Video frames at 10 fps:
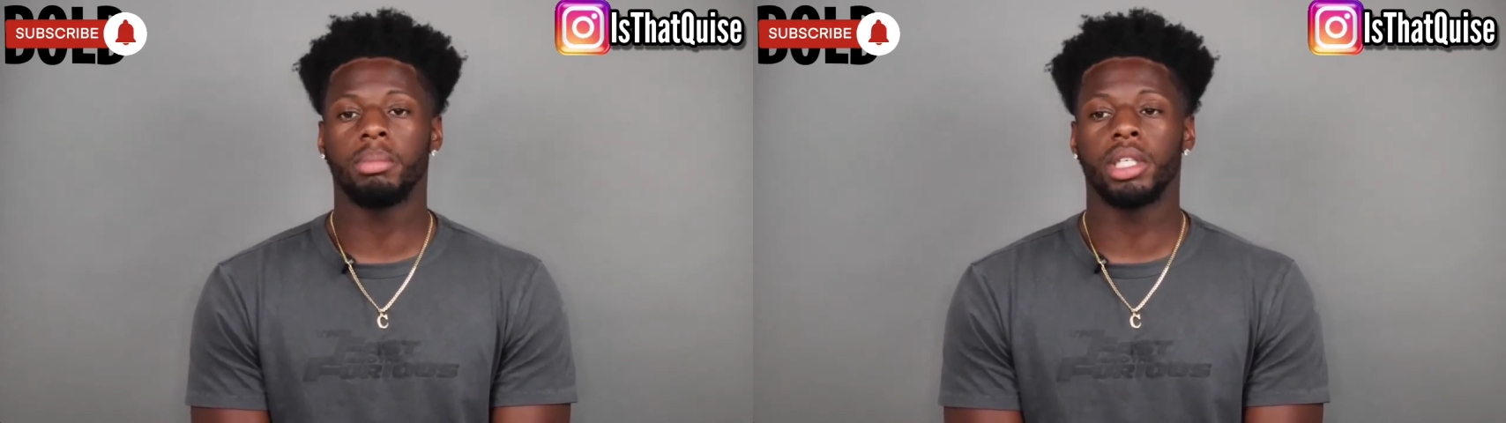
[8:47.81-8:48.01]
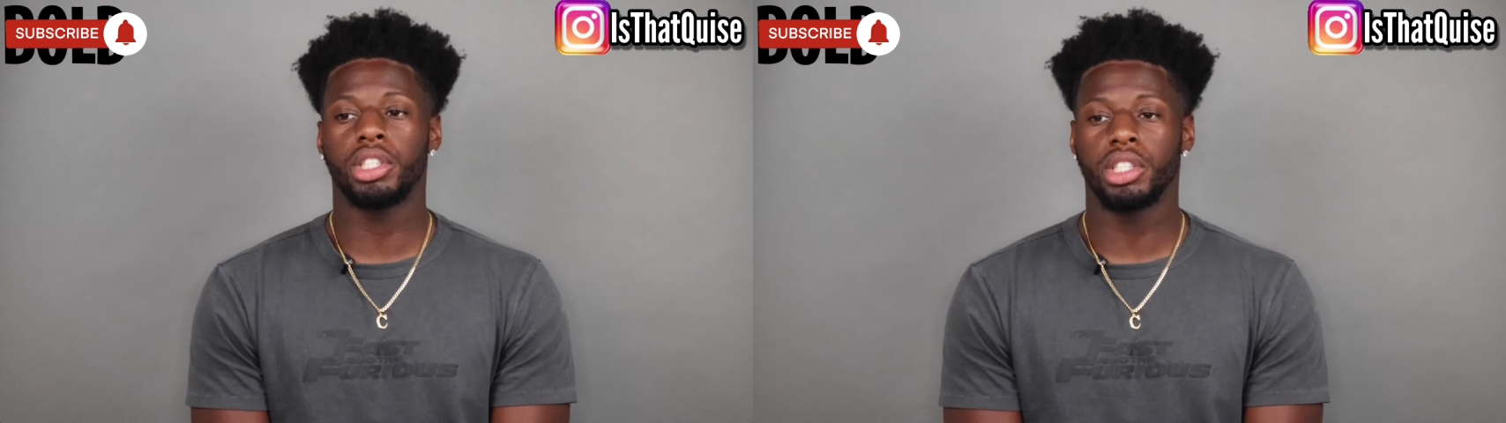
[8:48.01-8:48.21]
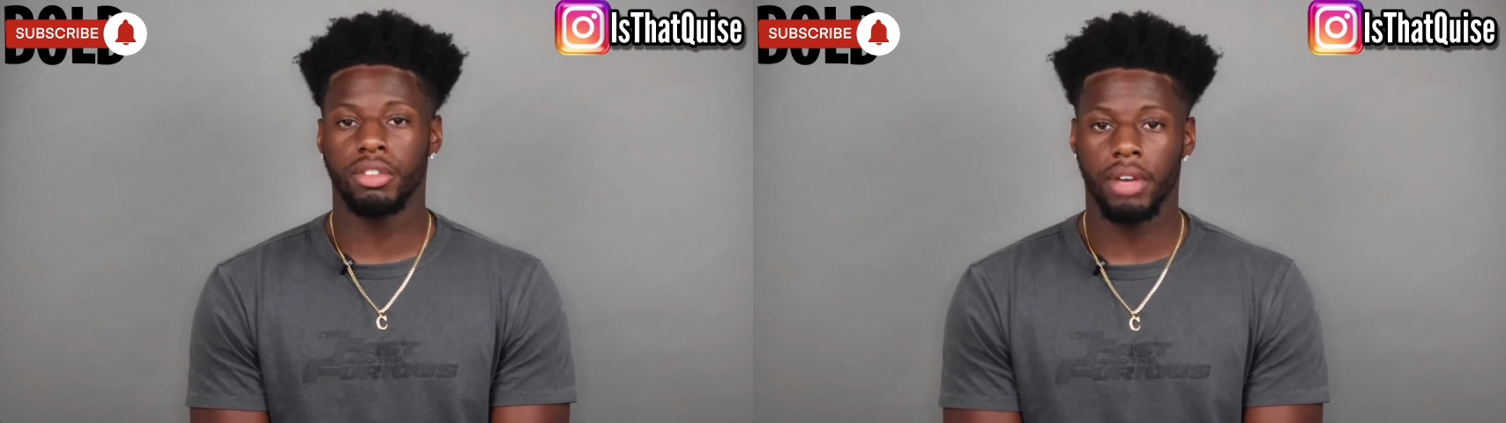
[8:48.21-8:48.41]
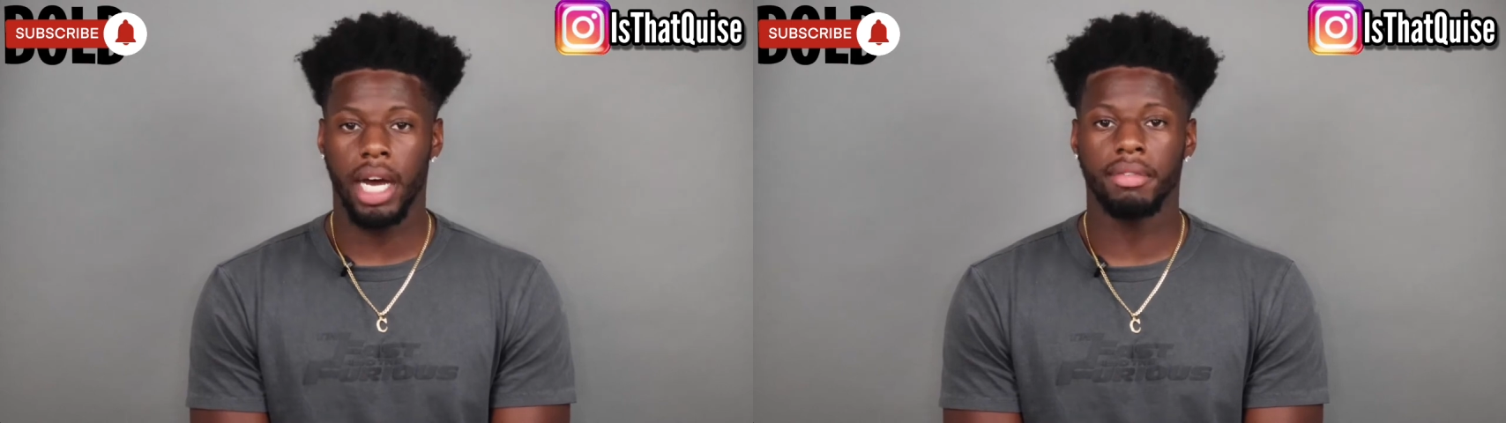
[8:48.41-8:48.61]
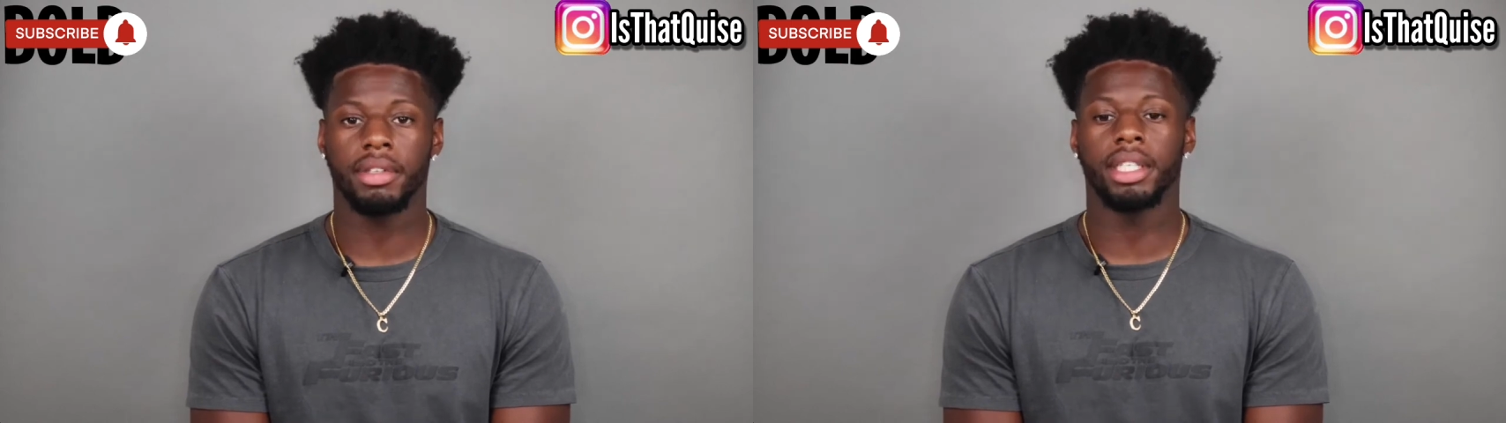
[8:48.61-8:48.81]
but she
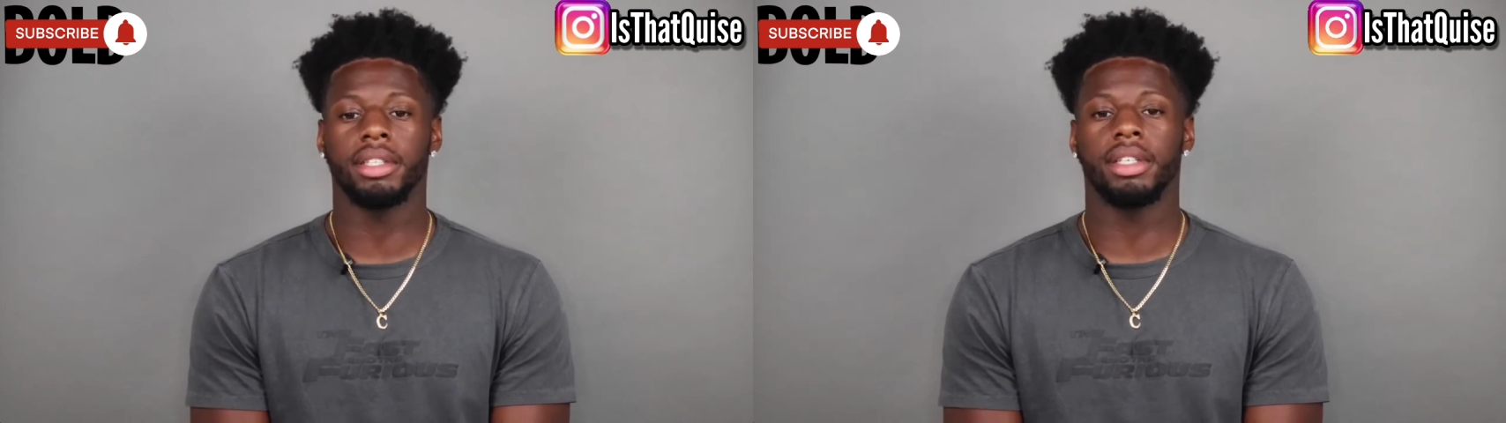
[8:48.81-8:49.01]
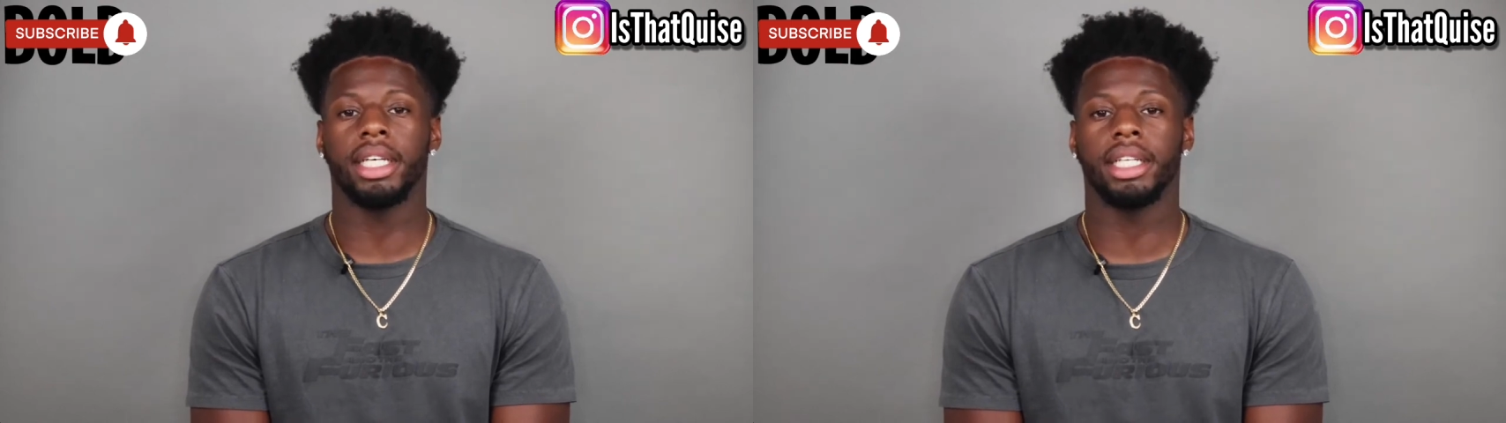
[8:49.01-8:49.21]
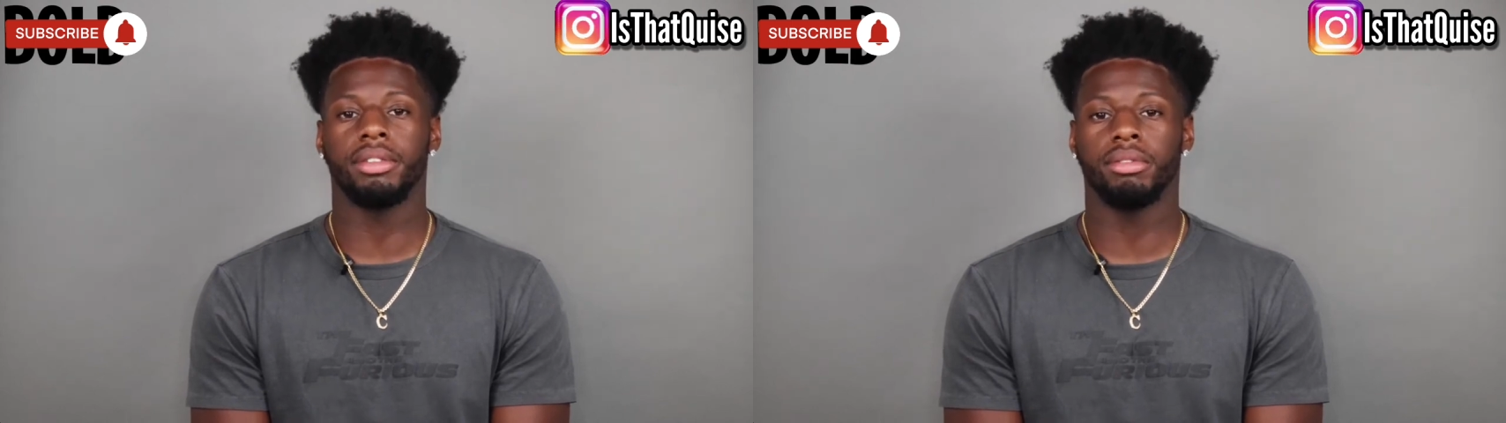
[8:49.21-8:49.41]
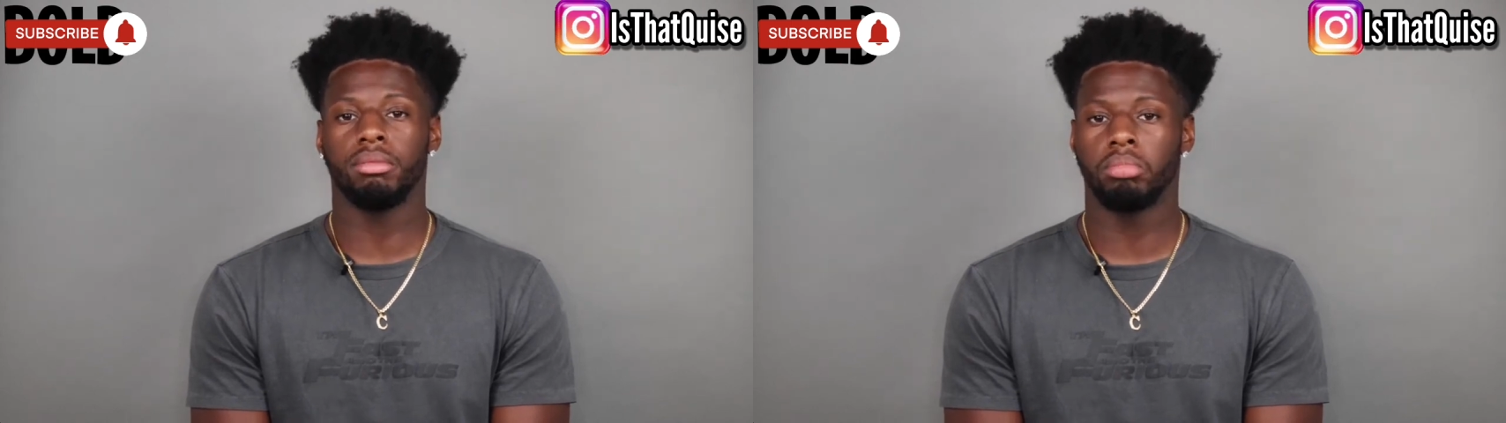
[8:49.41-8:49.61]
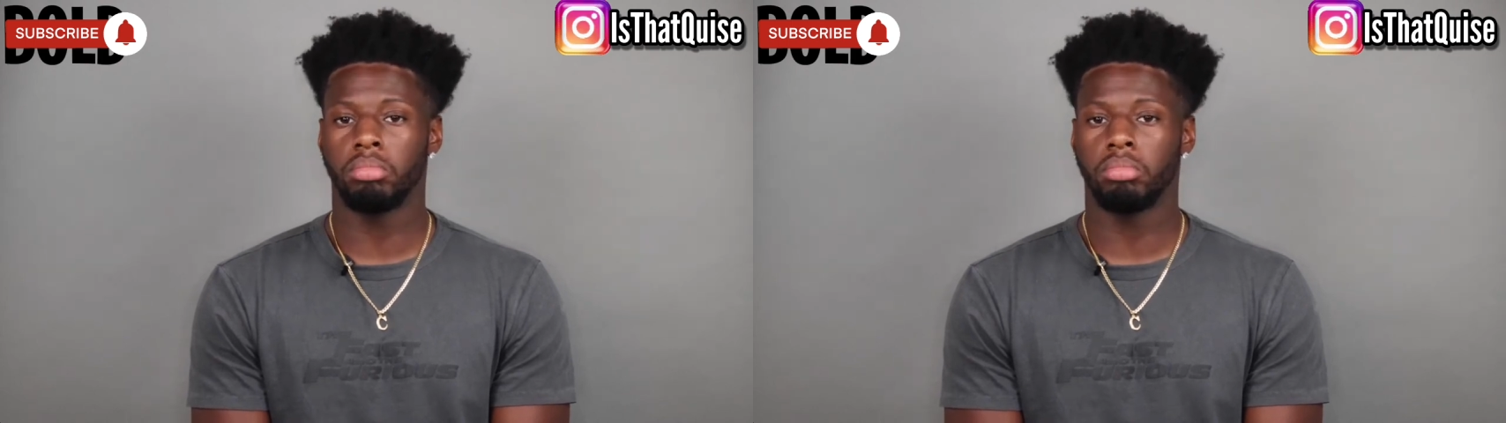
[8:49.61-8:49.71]
survived it and